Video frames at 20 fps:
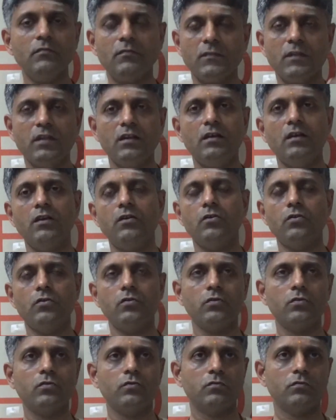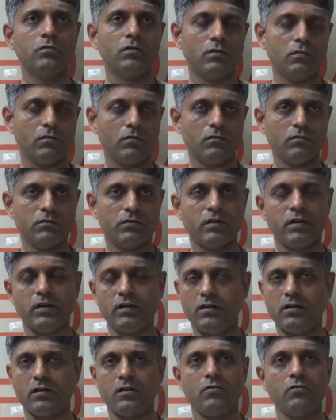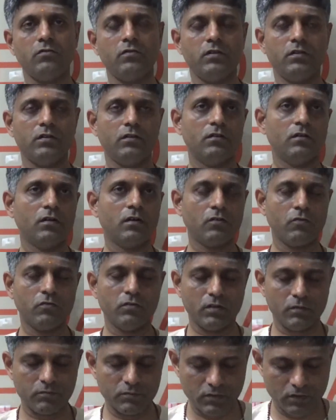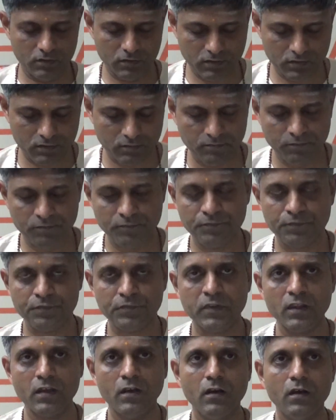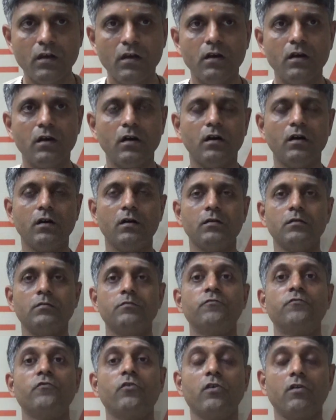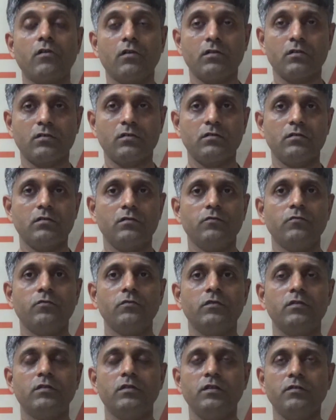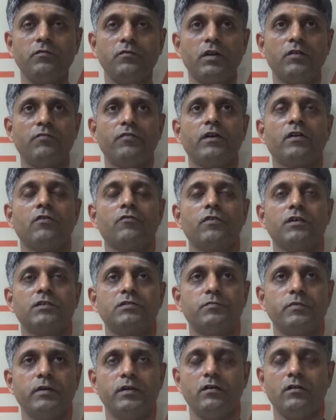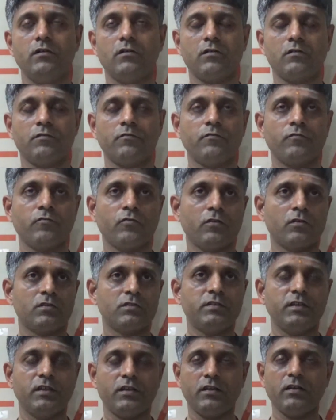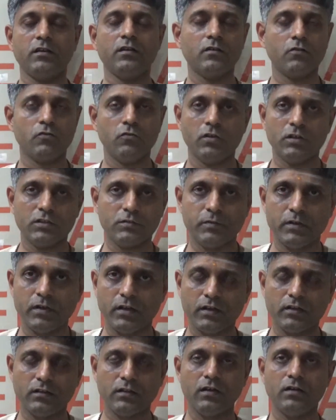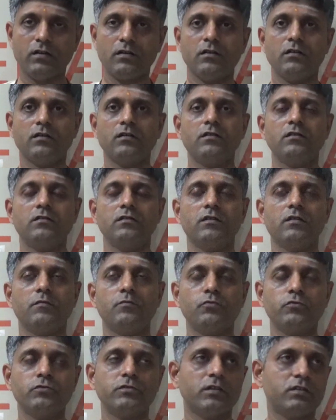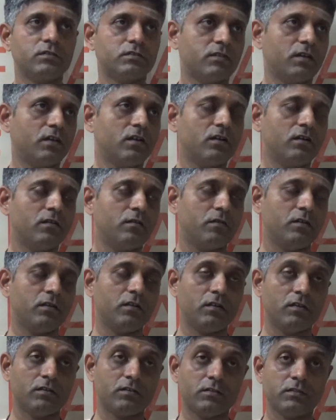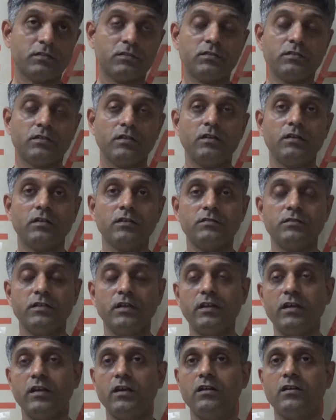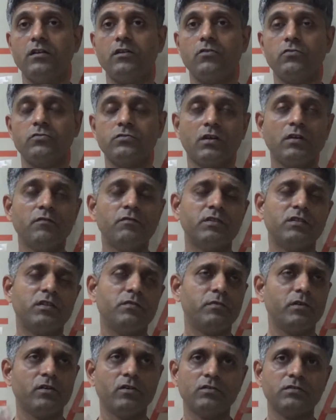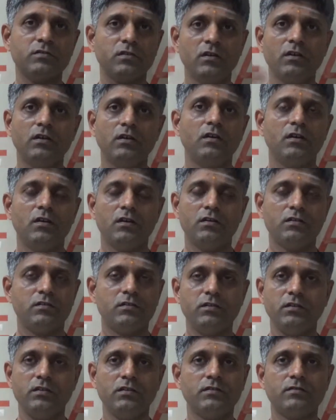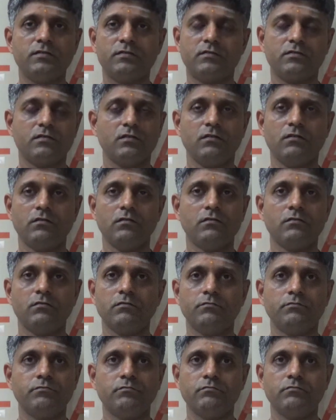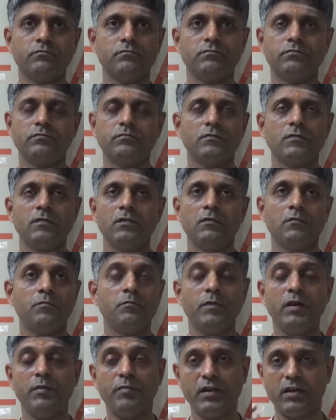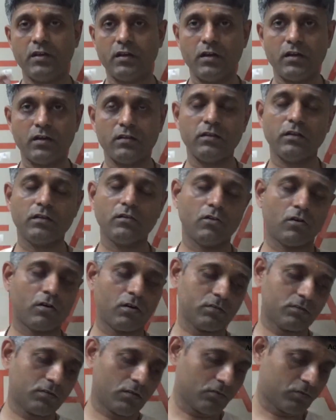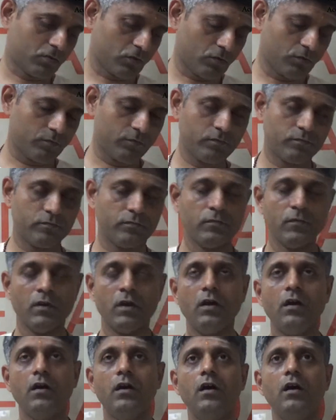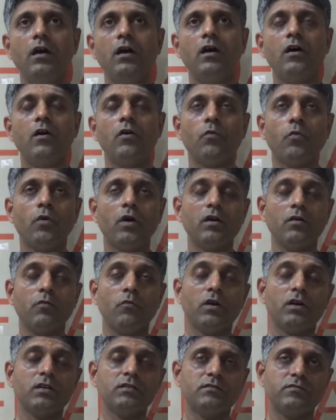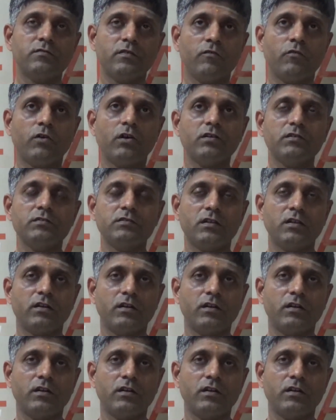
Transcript: yellow thread around themselves for the welfare of husband, or for seeking a good husband. Like that, the puja is there, and it is dedicated to Savitri because she is maybe greater than goddess also. What is her